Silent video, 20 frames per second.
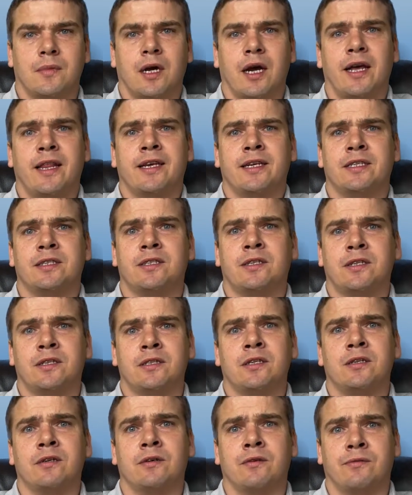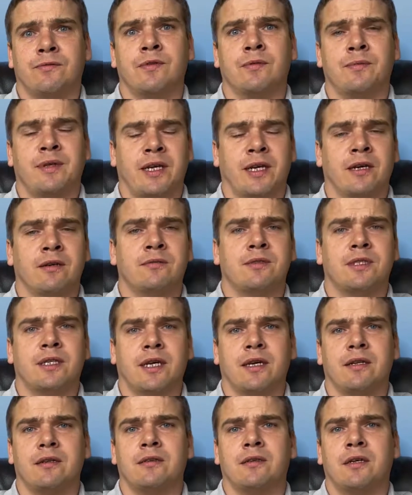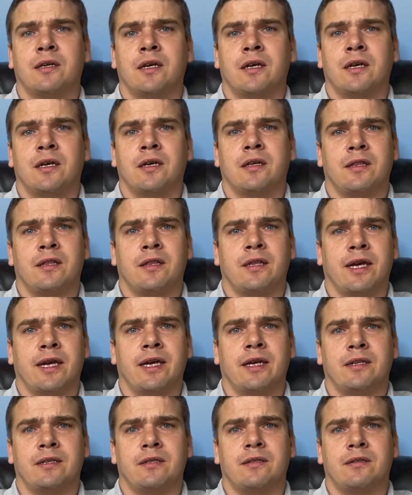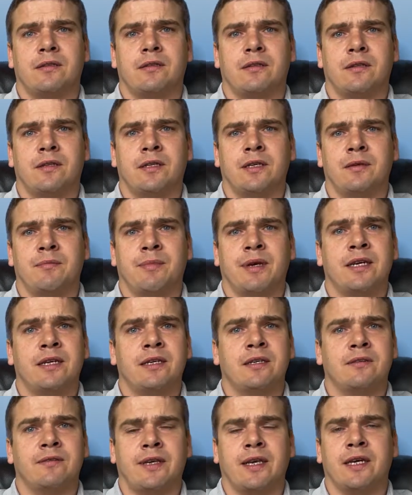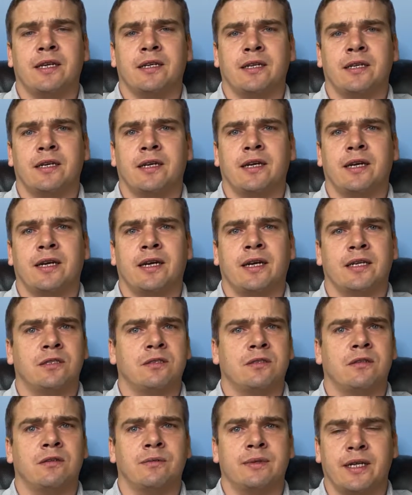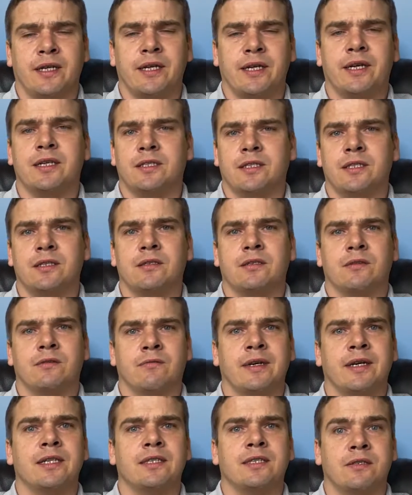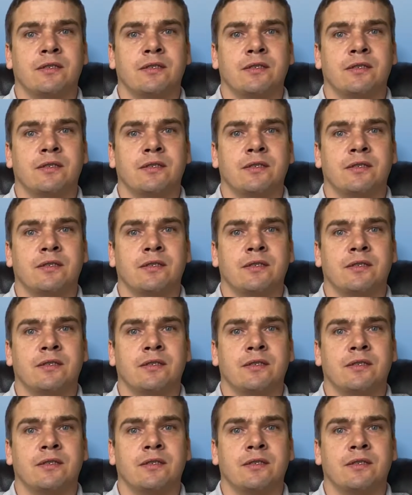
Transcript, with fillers: I think it's good to note from the outset that the Bank of Canada has no intention to raise